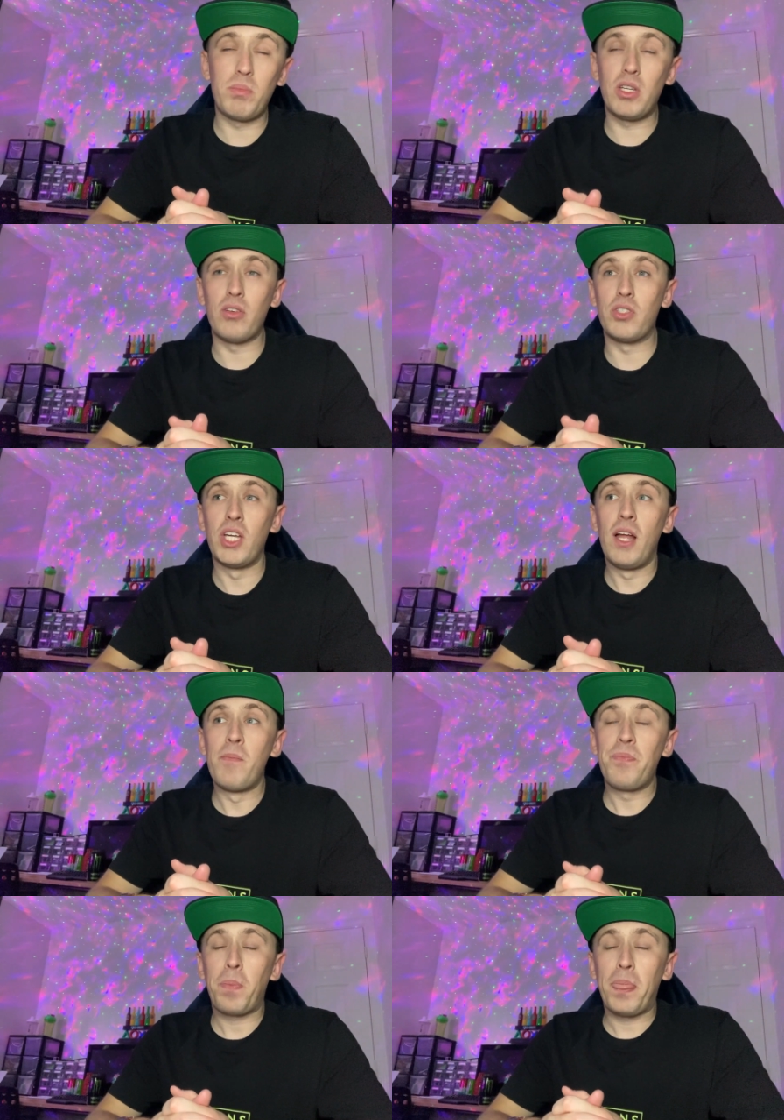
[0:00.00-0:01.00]
Because
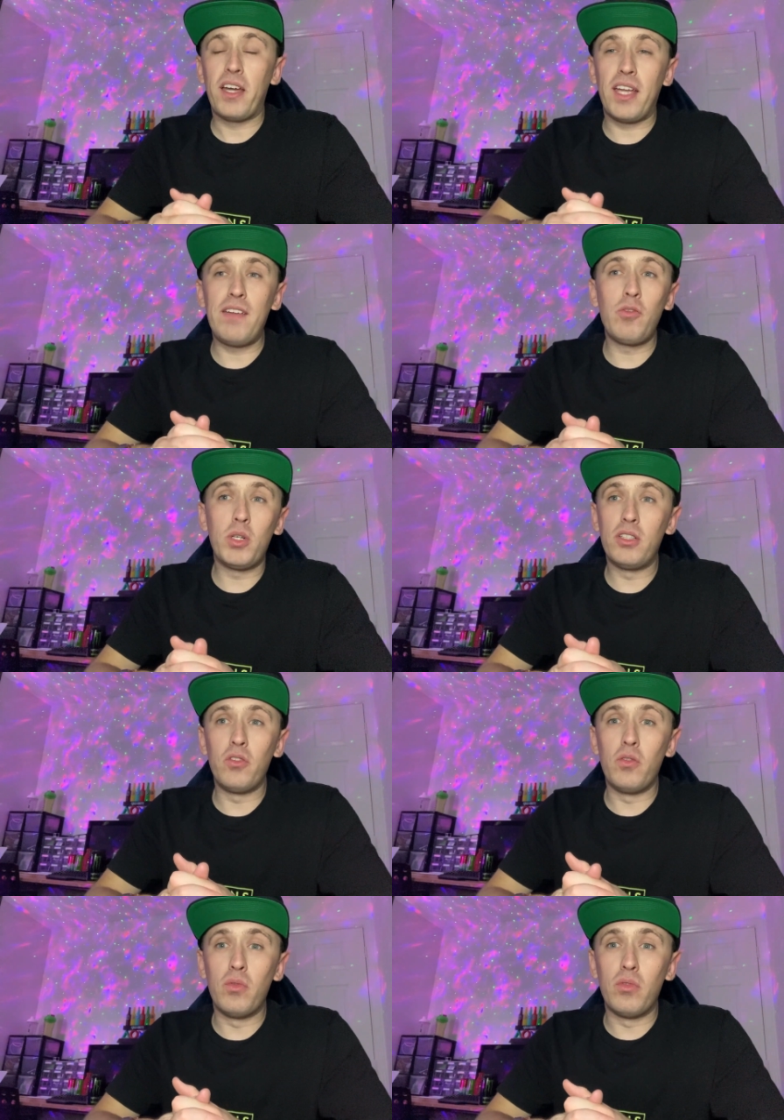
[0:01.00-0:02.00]
even when a
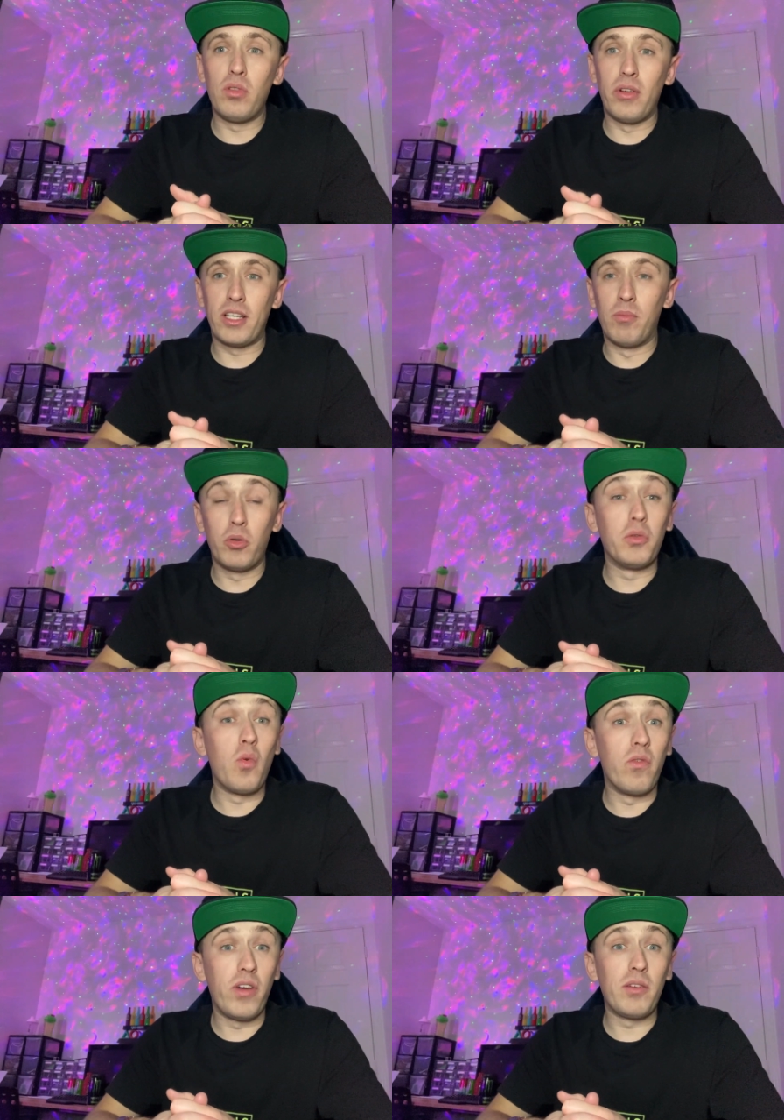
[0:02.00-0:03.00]
new like Modern
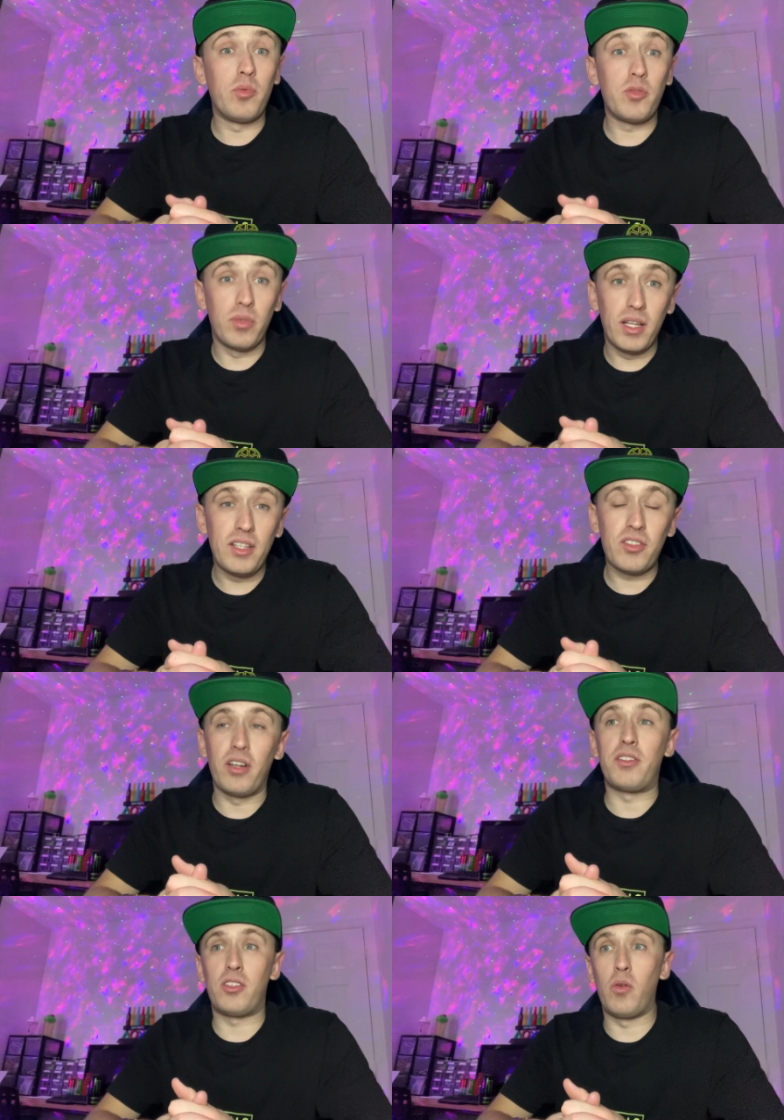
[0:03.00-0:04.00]
Warfare was released,
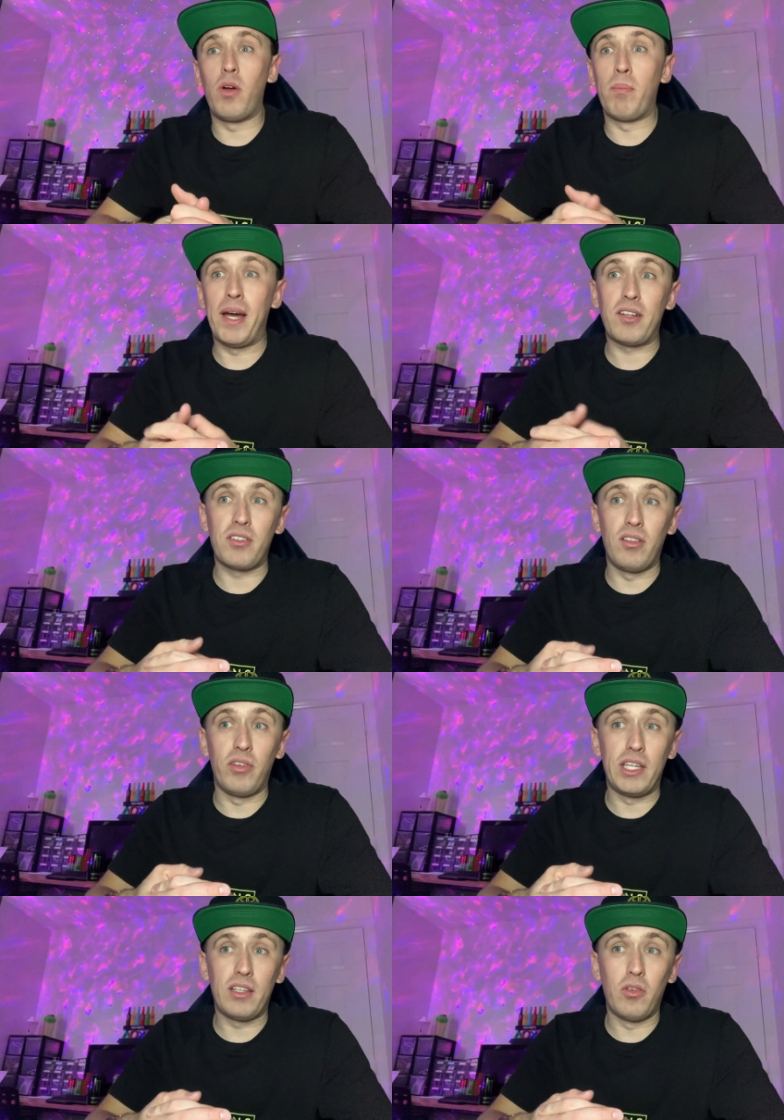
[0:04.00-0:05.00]
I still went back to
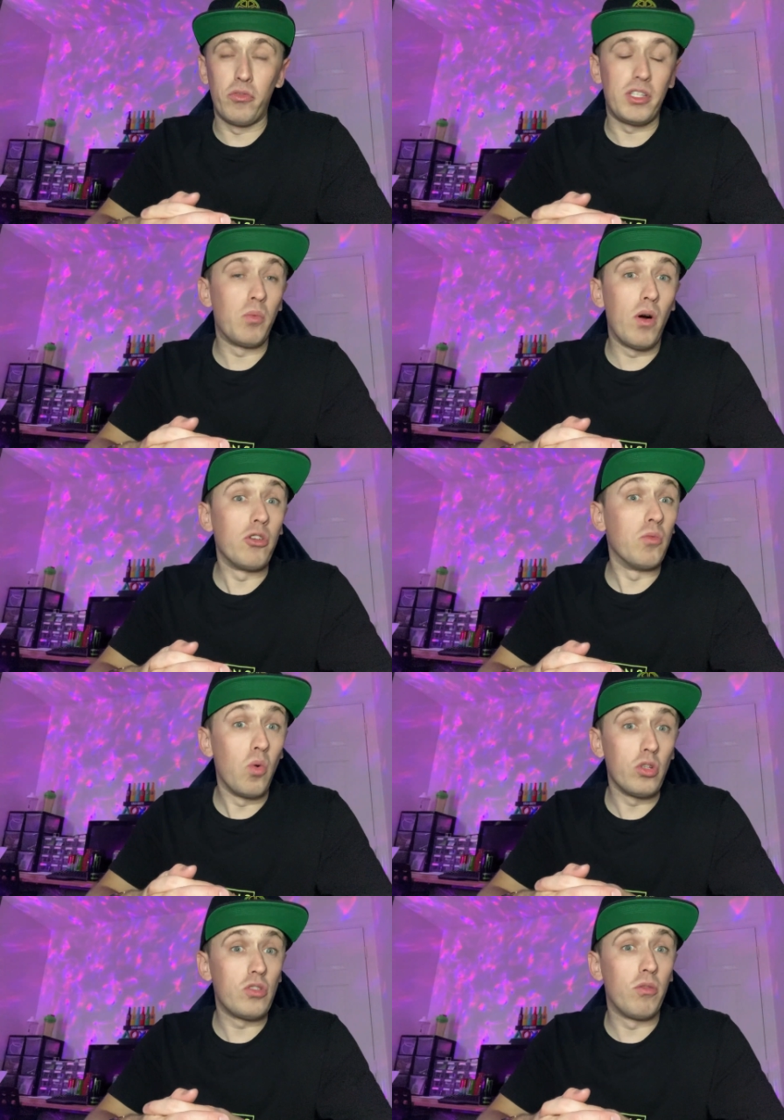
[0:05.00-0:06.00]
like obviously World at
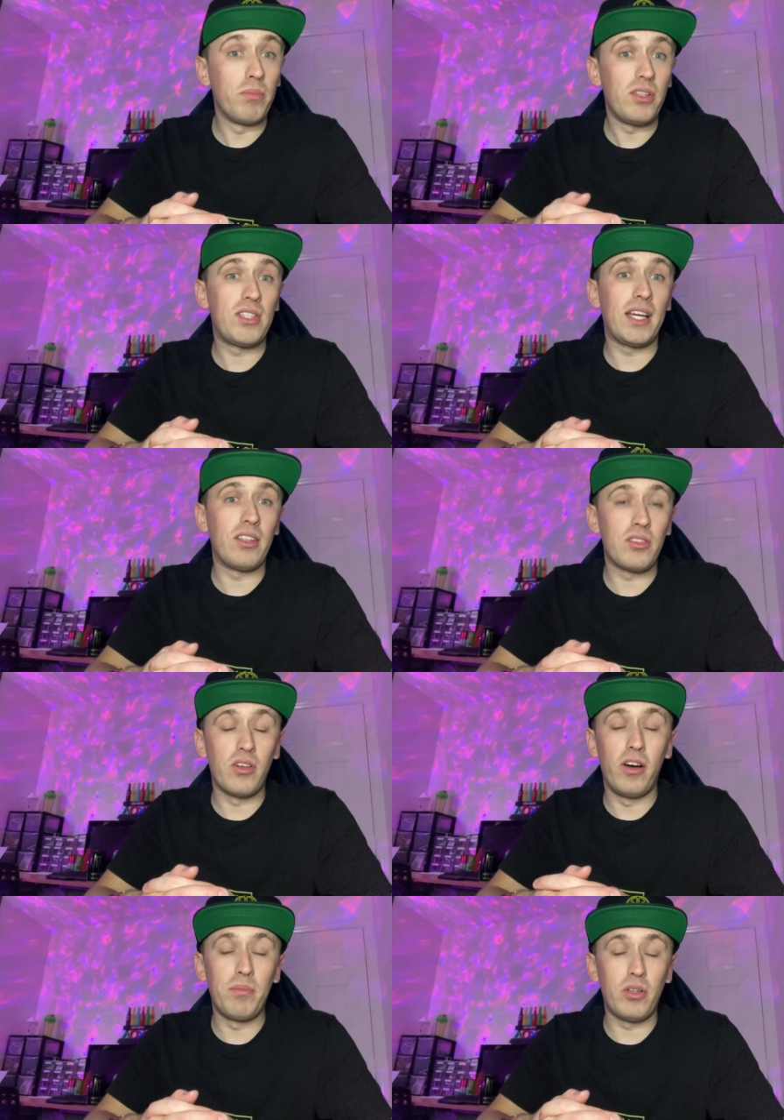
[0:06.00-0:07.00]
War Zombies at the
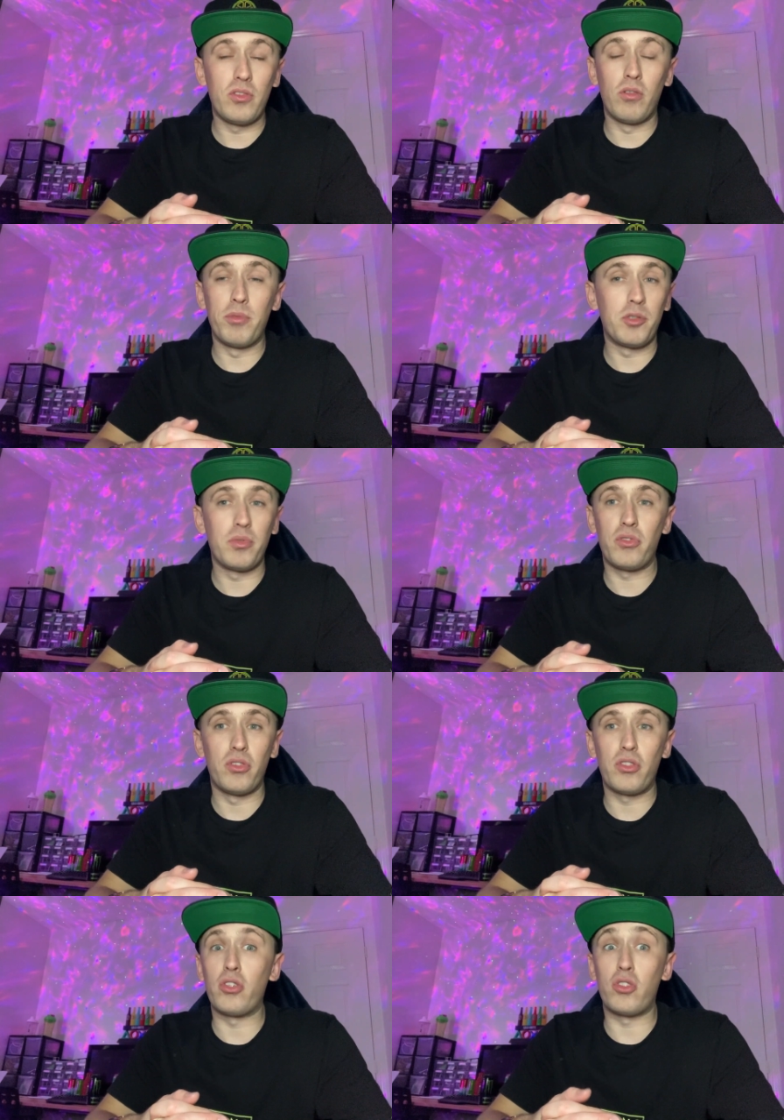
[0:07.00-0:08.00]
time because zombies was
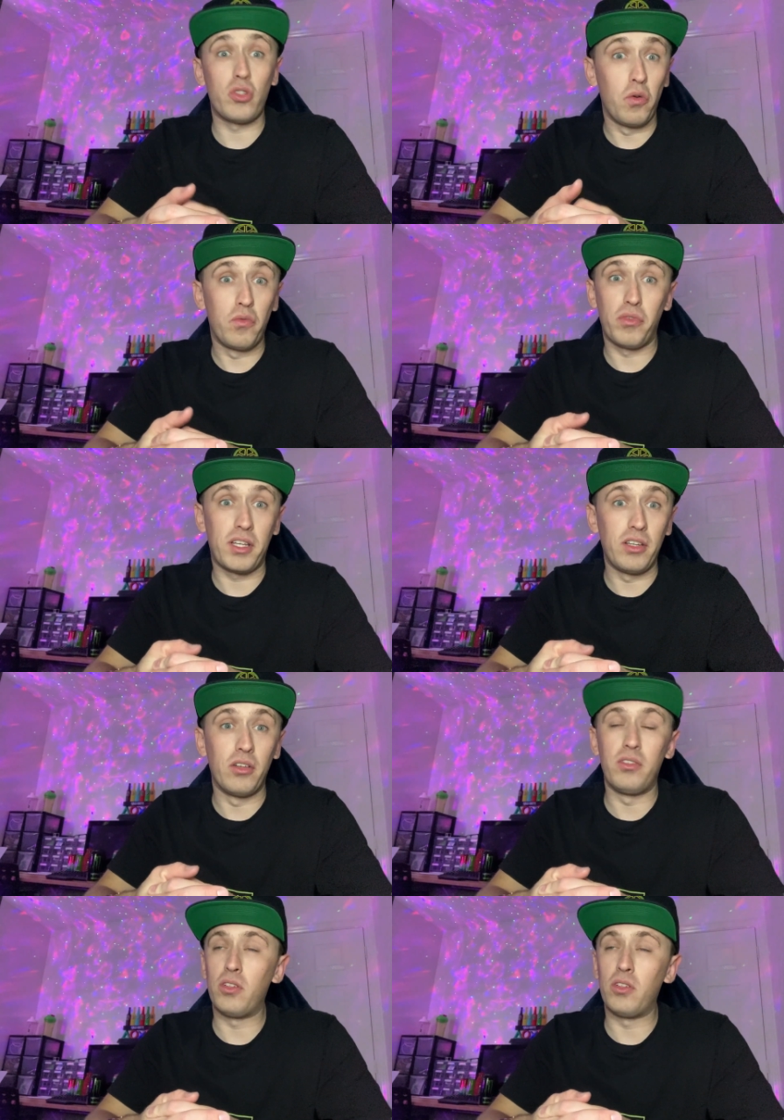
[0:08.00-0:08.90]
just so freaking good.